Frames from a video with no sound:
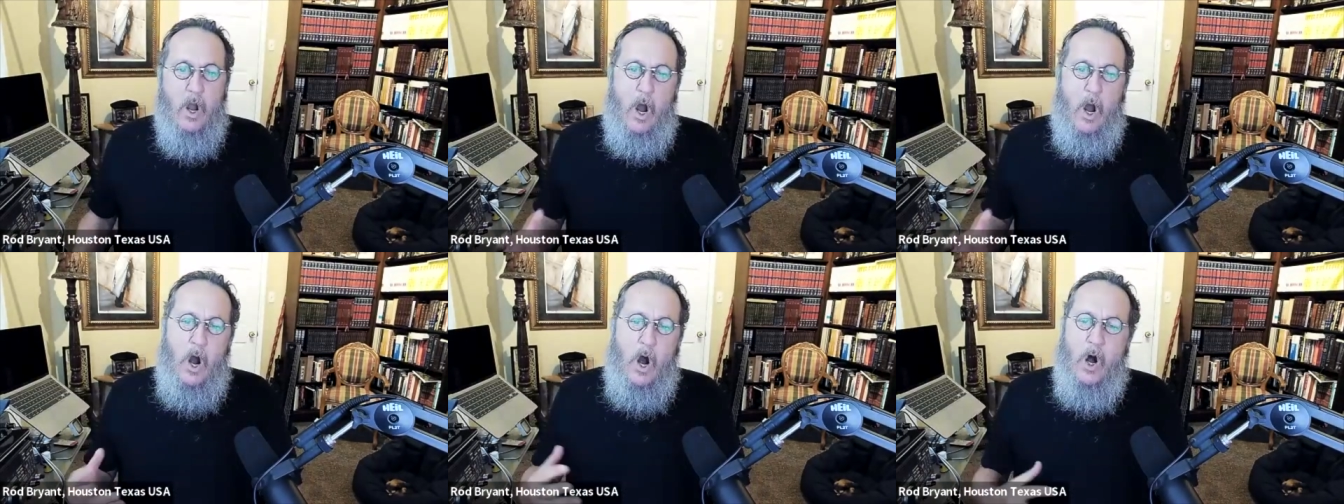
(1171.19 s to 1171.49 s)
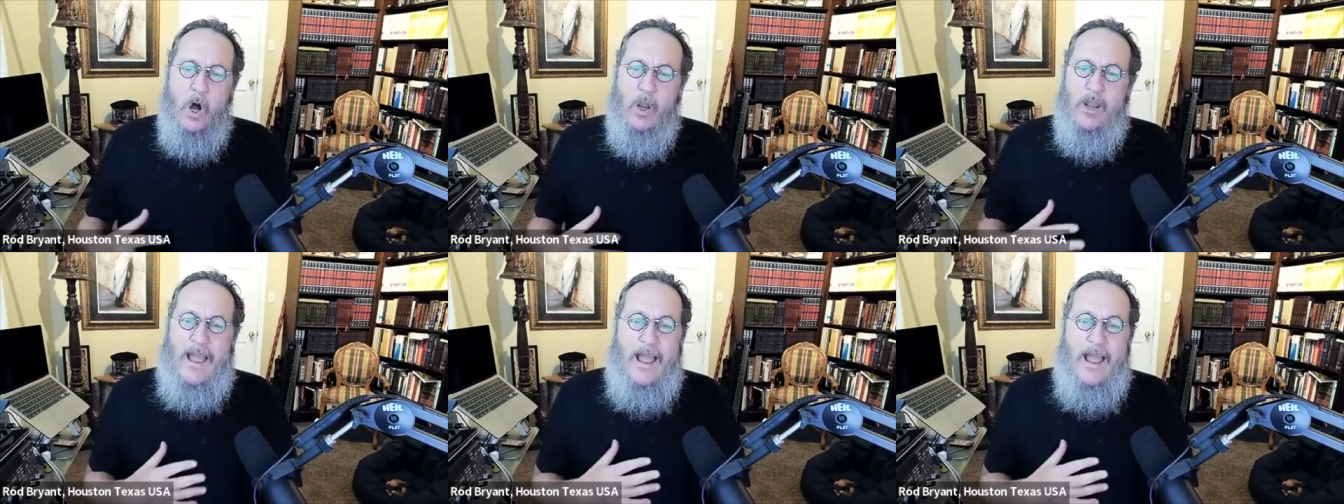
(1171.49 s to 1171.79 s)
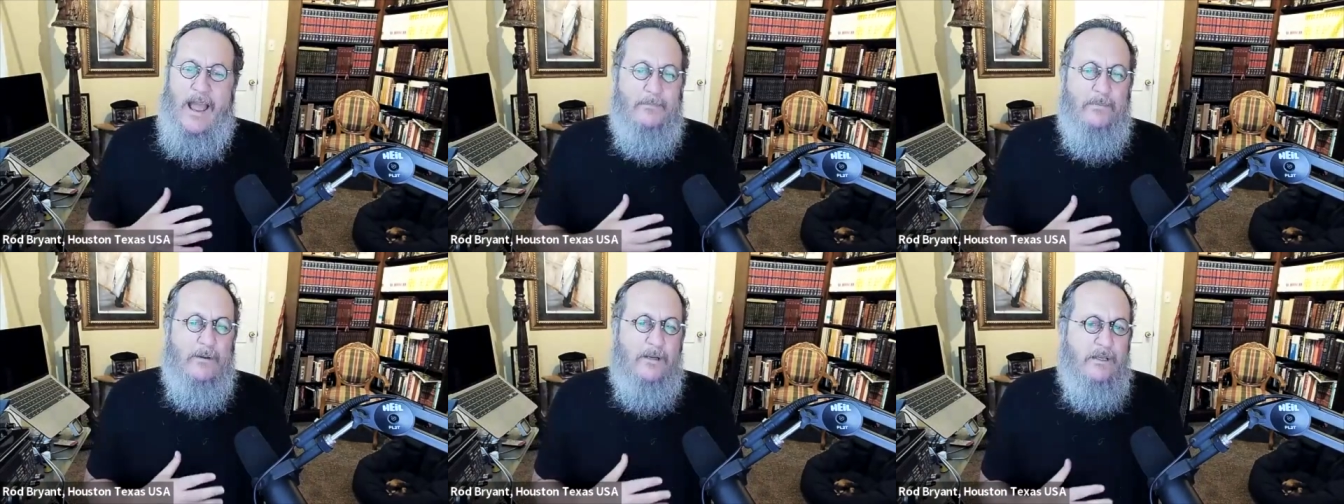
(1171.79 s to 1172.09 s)
All
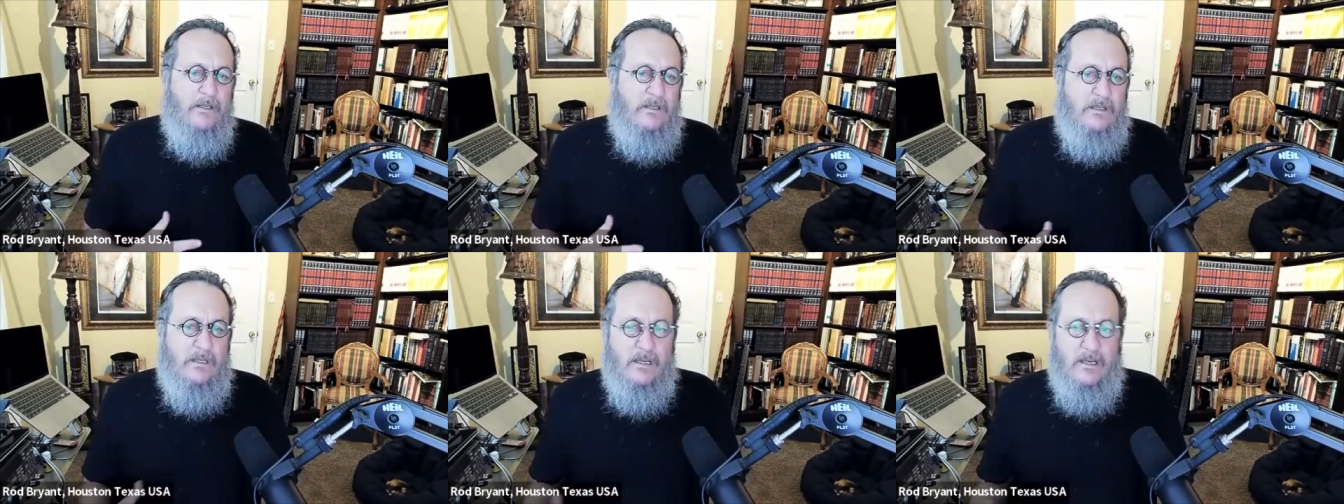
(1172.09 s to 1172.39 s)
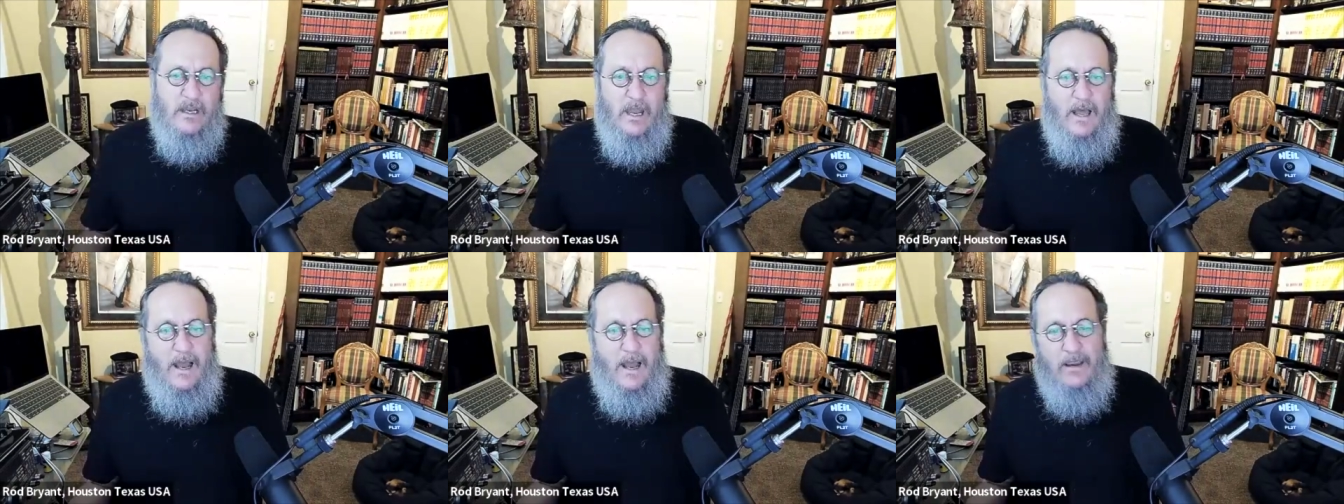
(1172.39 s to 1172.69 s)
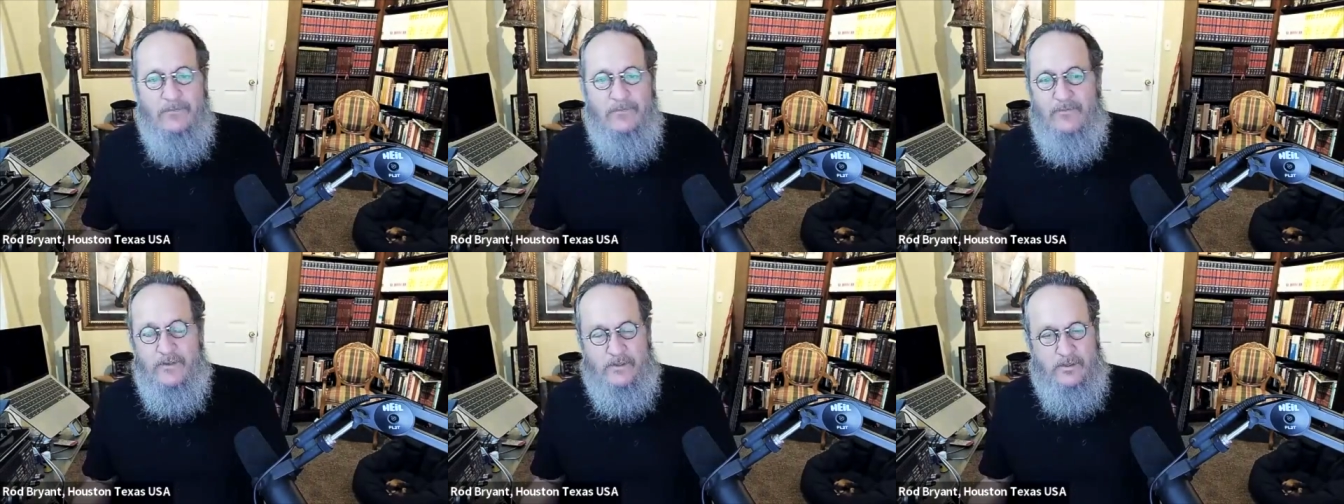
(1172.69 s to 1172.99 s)
happiness in
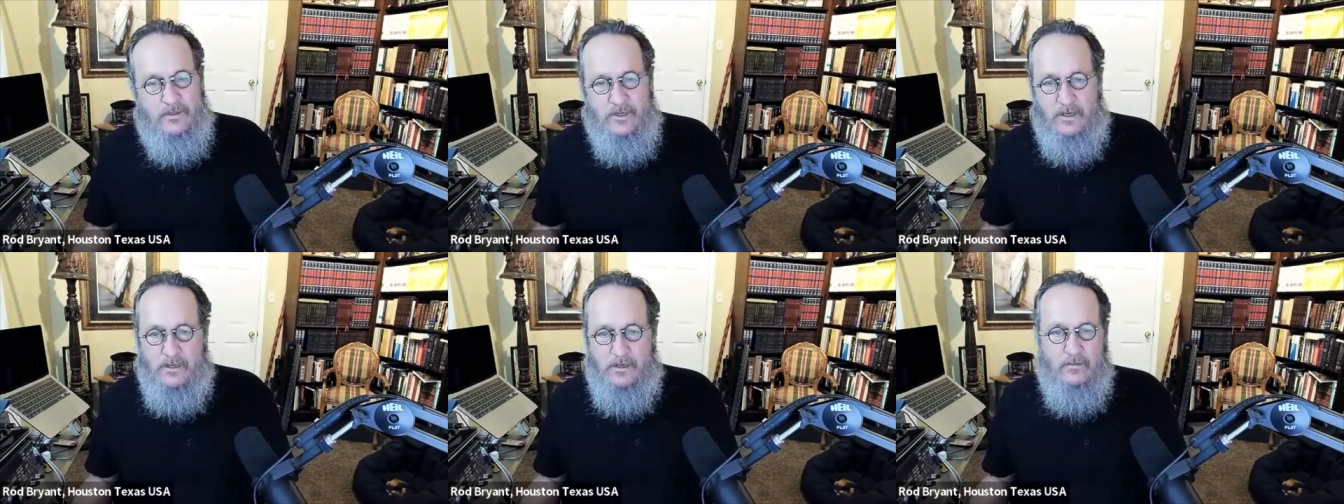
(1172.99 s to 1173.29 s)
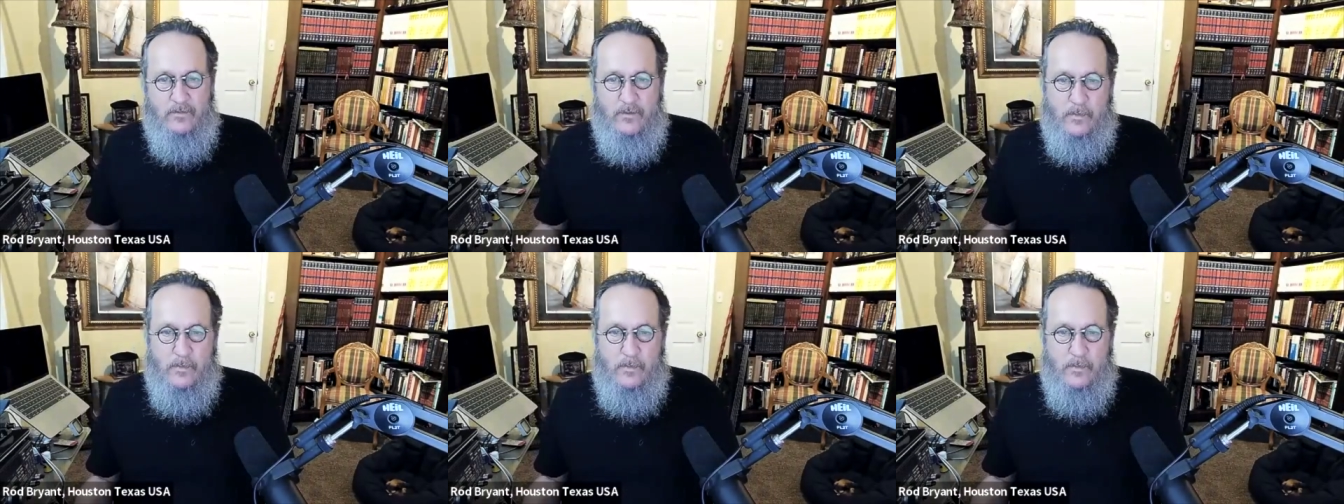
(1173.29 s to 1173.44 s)
life is there.